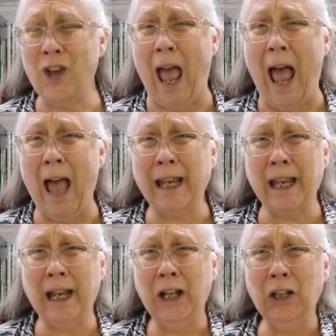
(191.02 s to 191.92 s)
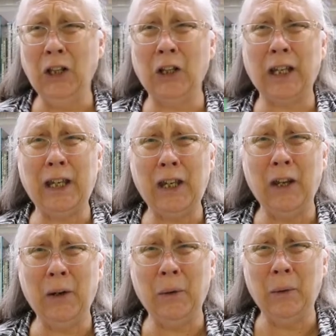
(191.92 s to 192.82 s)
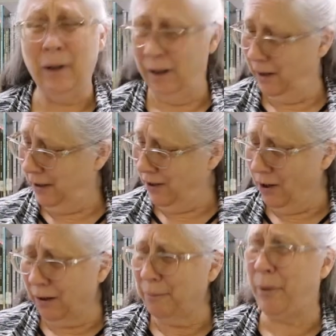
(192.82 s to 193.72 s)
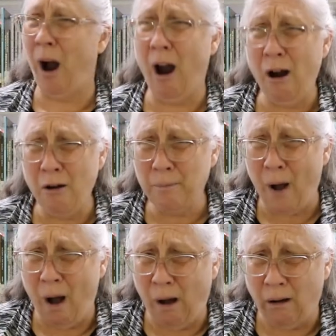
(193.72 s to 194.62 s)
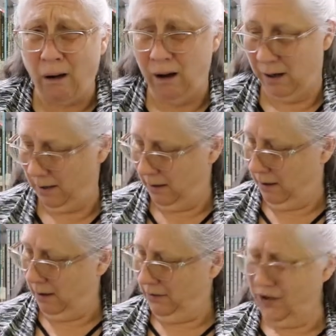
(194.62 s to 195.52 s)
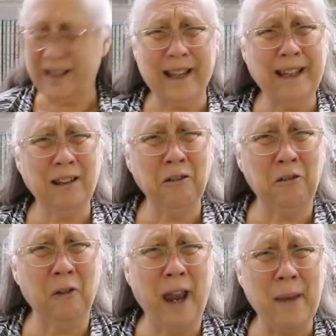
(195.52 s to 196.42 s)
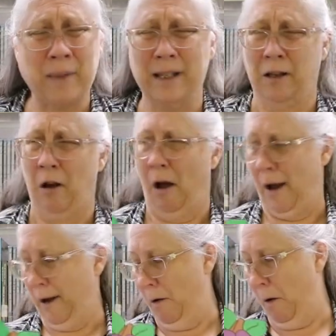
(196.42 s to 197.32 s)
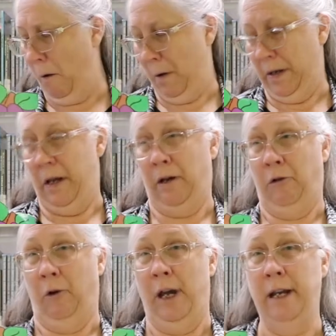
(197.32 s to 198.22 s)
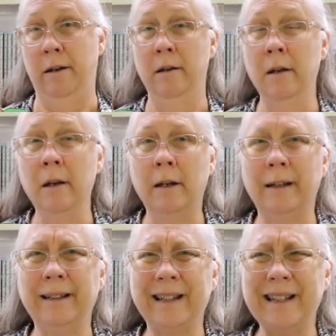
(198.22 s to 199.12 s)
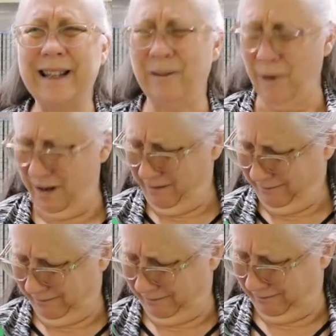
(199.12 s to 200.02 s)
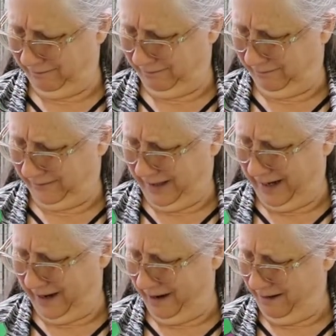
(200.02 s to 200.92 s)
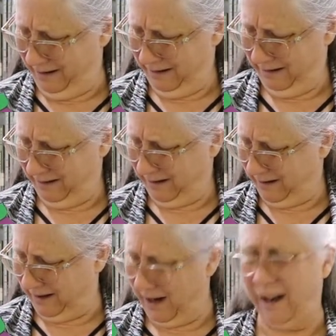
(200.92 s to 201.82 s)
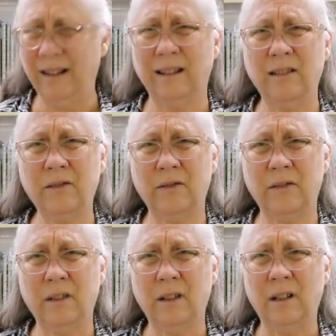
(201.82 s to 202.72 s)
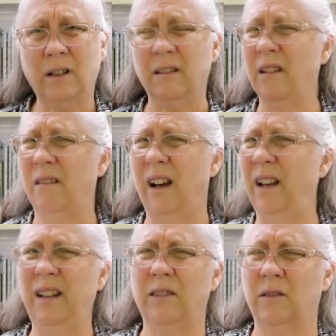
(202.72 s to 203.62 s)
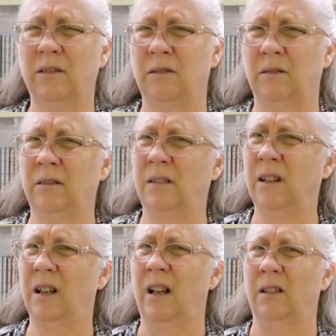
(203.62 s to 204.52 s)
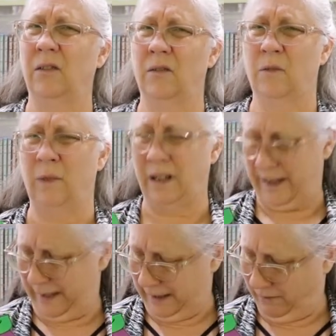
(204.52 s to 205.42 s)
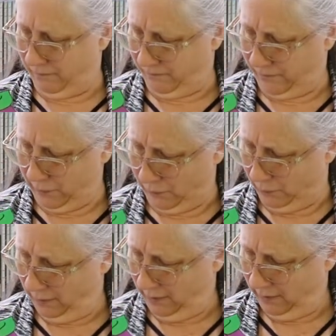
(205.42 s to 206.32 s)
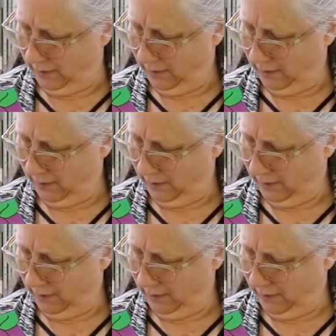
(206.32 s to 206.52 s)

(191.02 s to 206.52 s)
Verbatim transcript: Jack, look at you. You're purple. Just like the grapes. He said, I know, isn't it great? And I said, well, yeah, kind of. Although I never turn colors when I eat food.